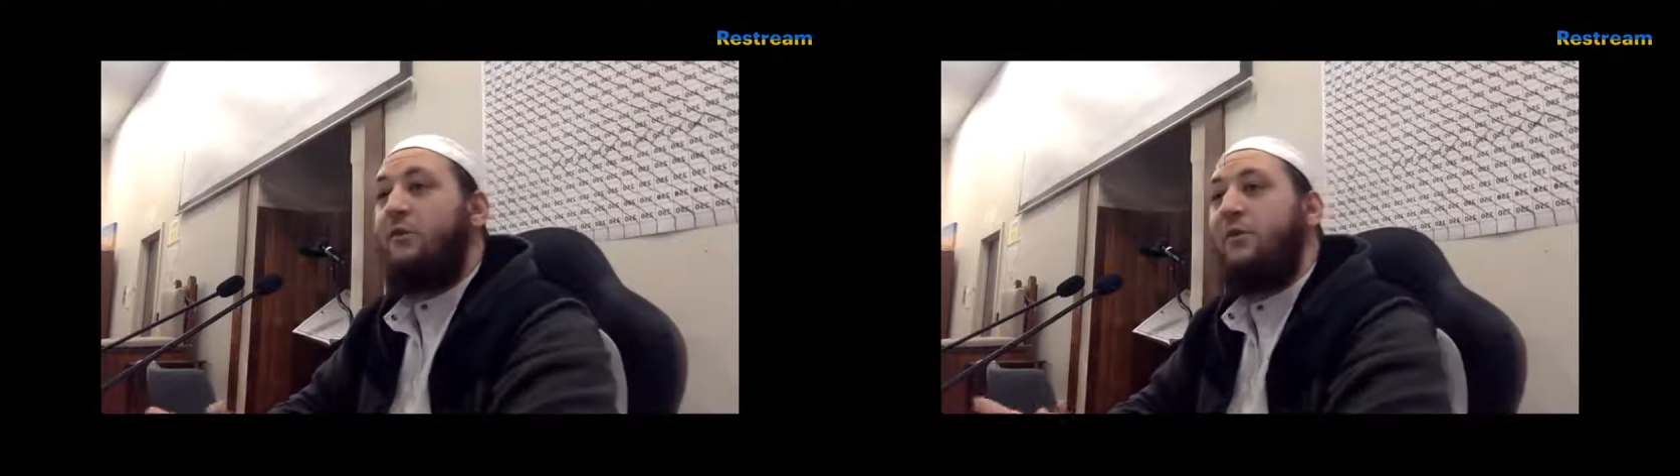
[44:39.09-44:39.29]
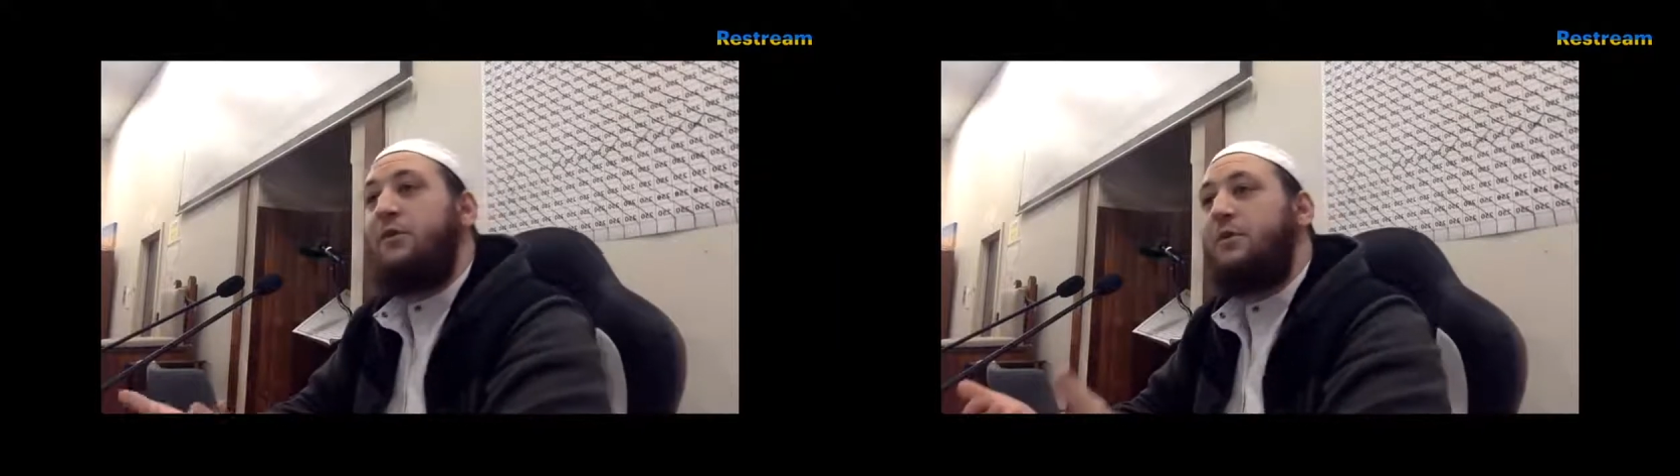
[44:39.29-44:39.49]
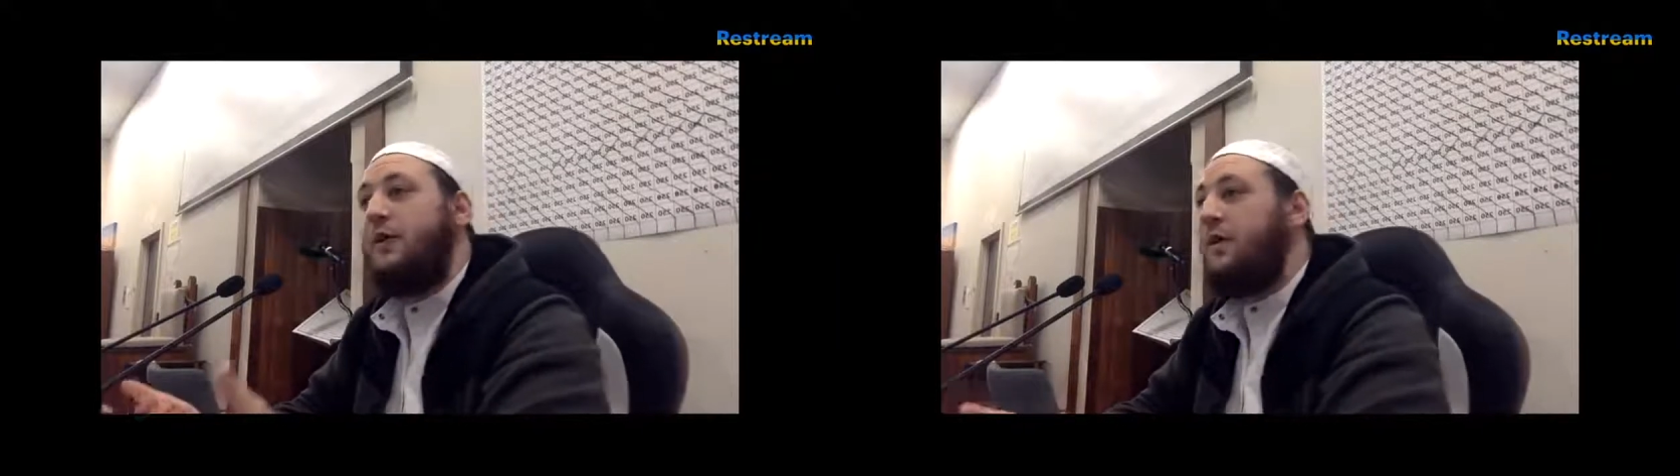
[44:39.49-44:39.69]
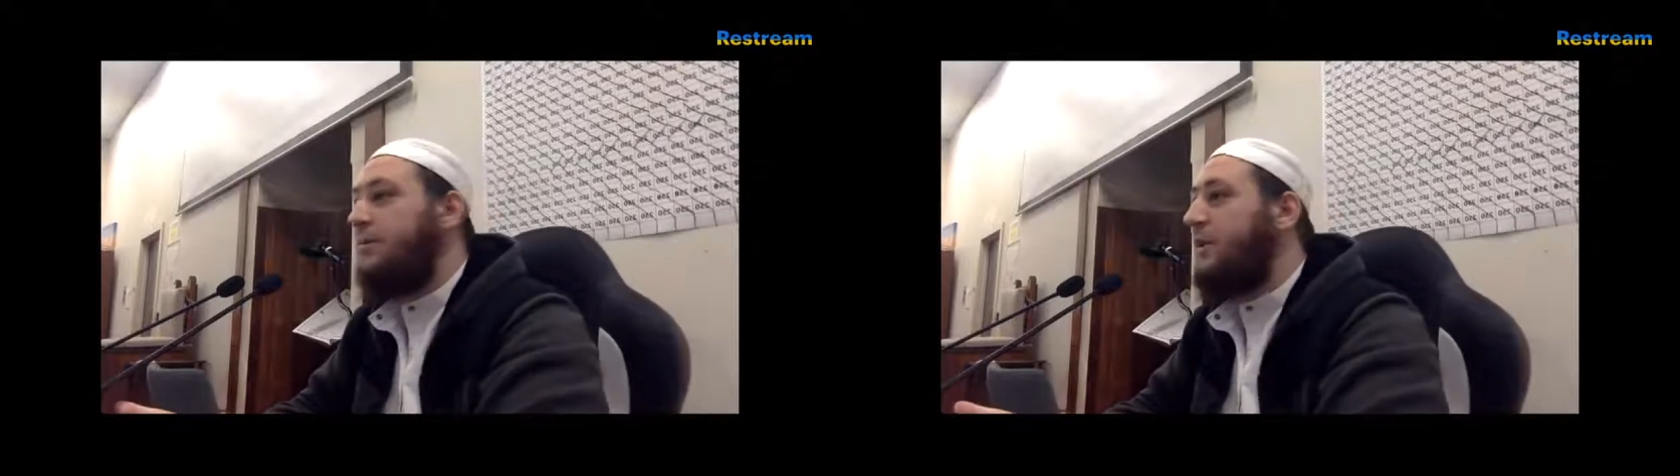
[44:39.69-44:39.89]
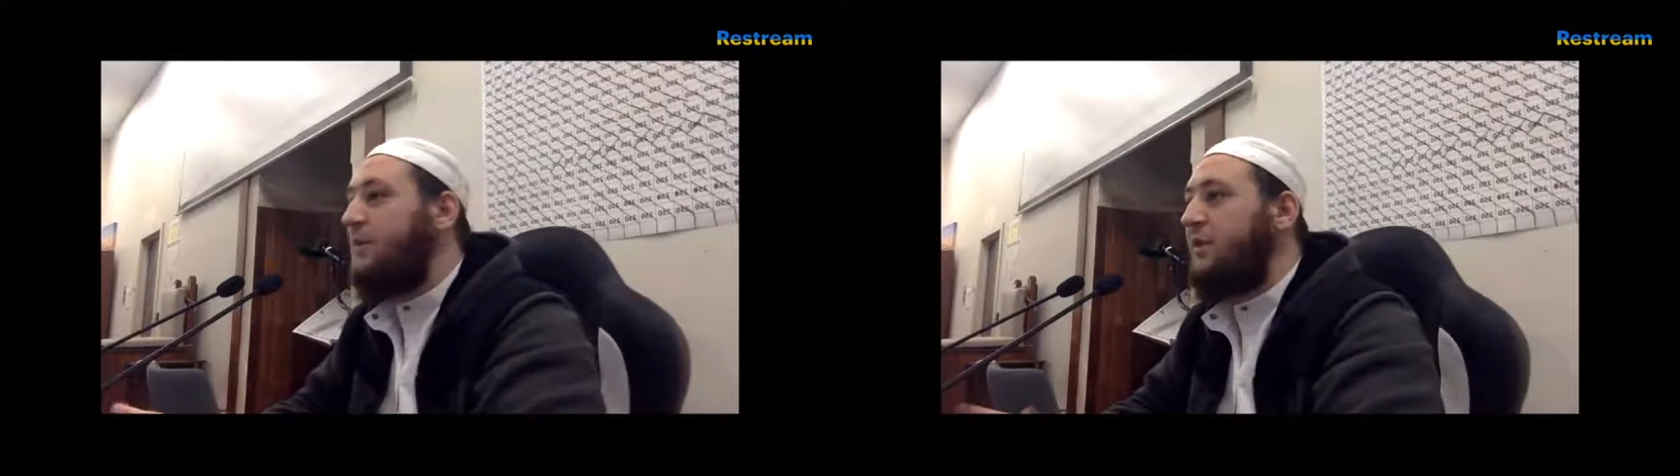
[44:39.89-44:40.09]
I've worshipped you, Ya
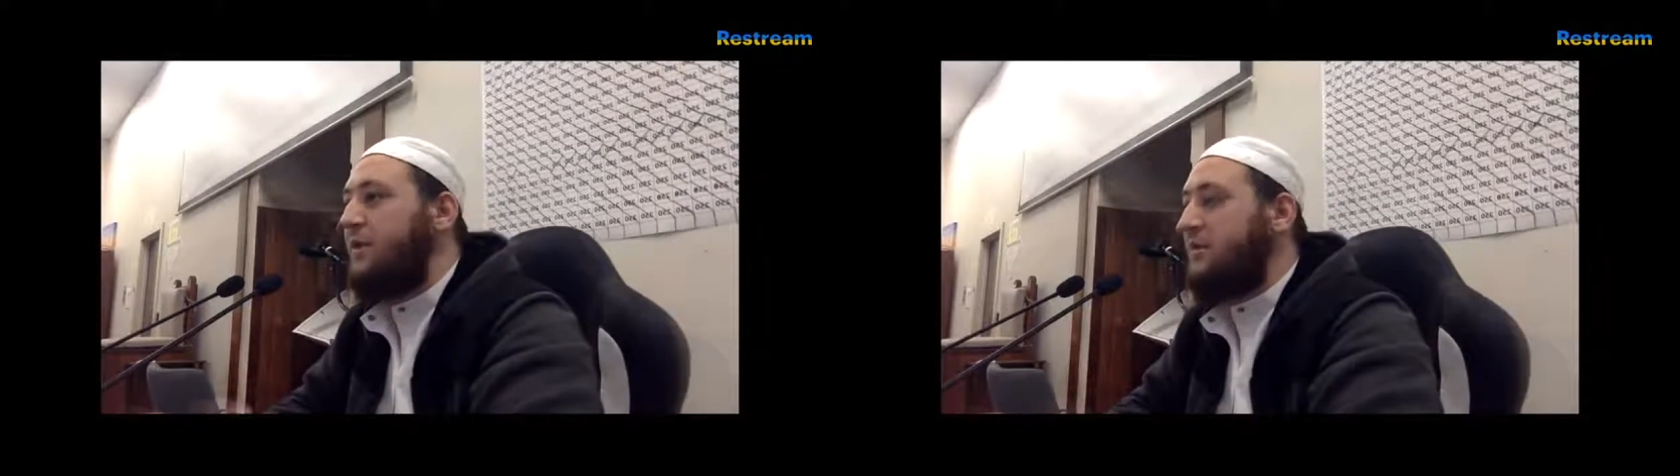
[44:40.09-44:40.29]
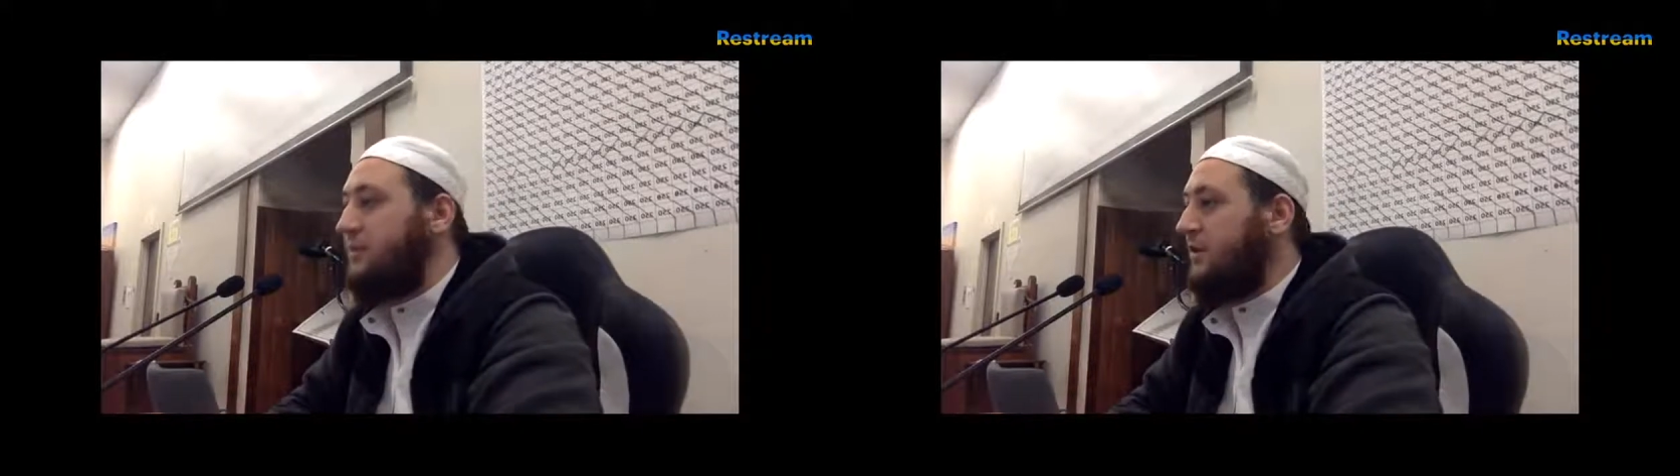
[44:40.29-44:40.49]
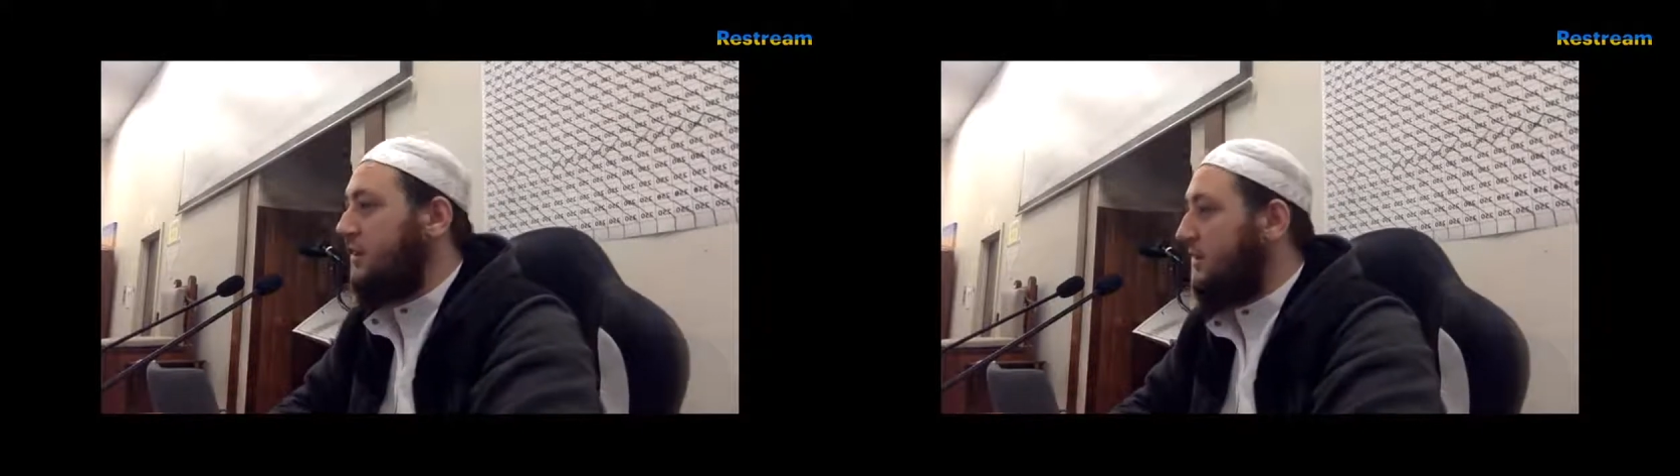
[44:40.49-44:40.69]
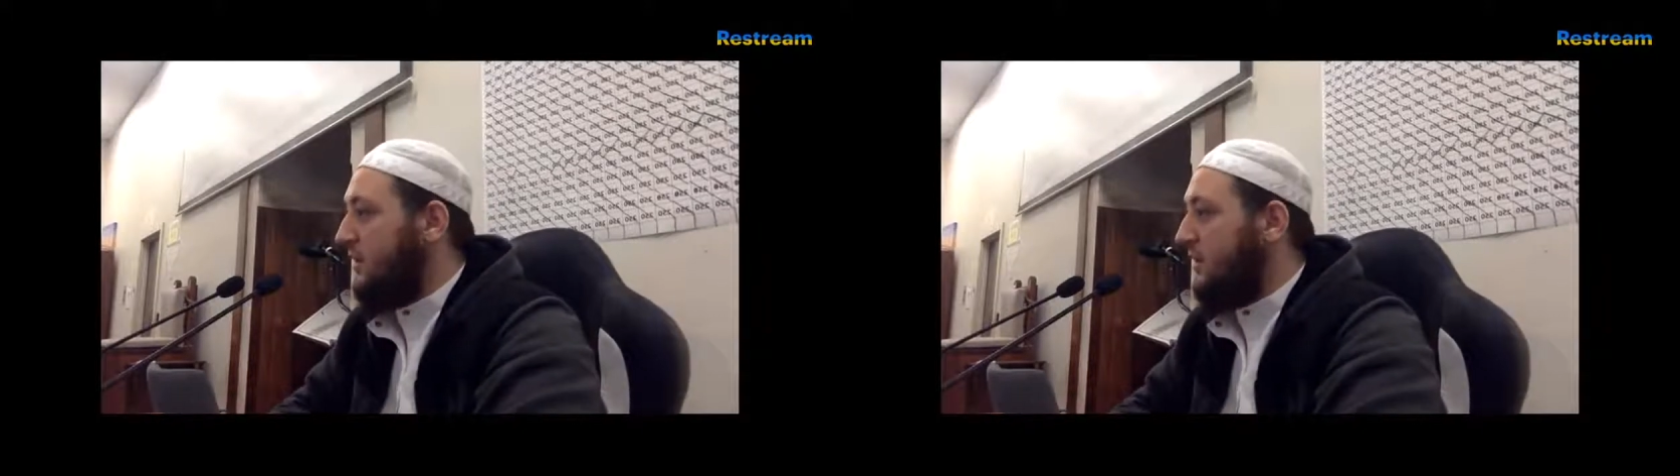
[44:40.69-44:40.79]
Rabbi, how many years, man?